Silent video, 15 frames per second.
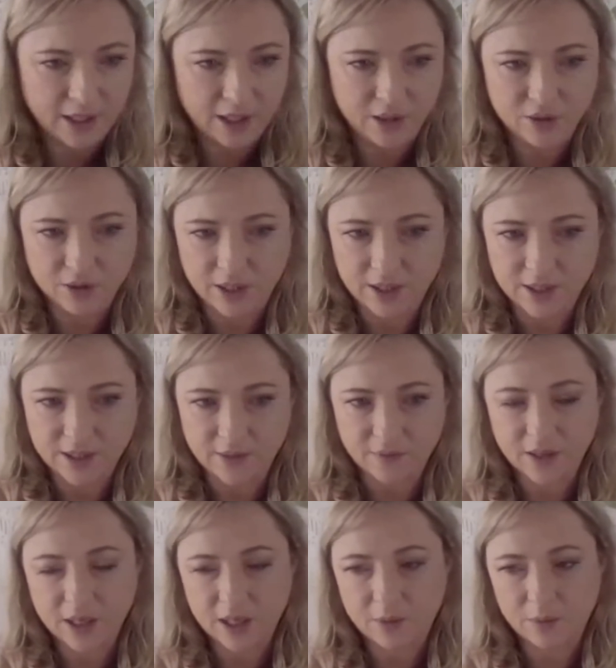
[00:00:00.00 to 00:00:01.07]
hanging tree and
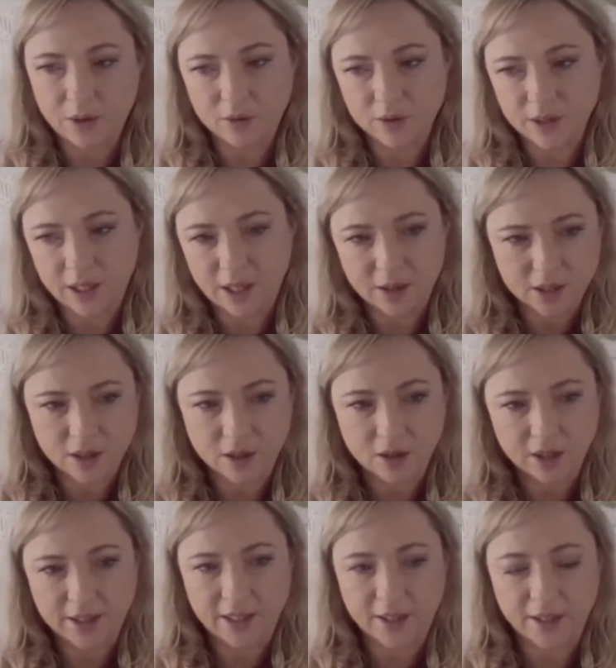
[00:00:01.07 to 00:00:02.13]
death card. We also get the
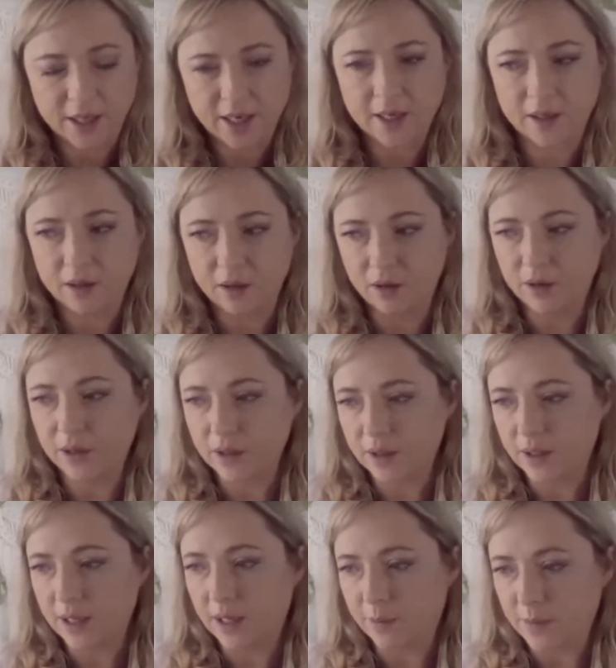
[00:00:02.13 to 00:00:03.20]
tied down card a
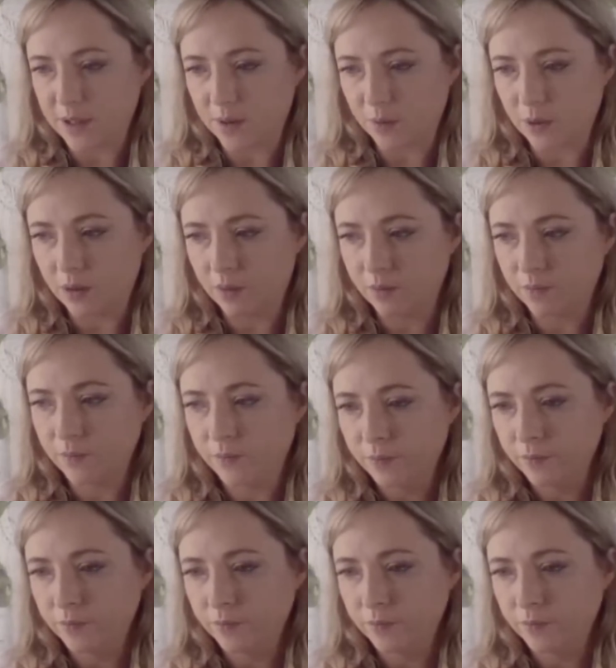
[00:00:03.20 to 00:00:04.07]
lot as well.